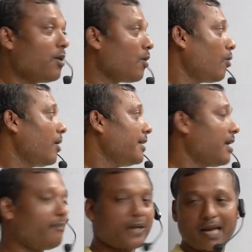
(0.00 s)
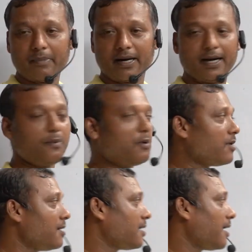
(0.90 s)
Only the private
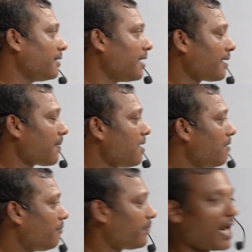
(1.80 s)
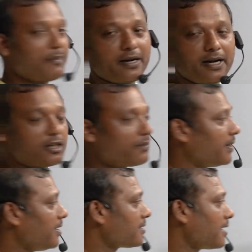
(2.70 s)
individuals are there, private
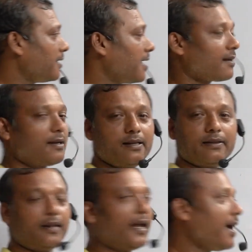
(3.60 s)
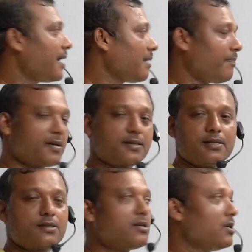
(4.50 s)
entrepreneurs are there. They are the
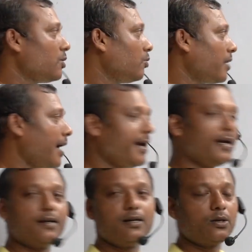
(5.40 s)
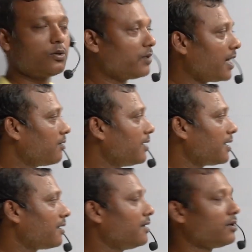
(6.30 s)
persons to guide, to regulate,
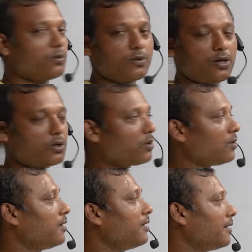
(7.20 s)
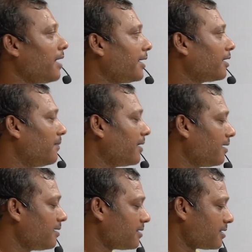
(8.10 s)
to control the economic
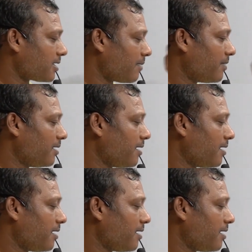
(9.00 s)
system.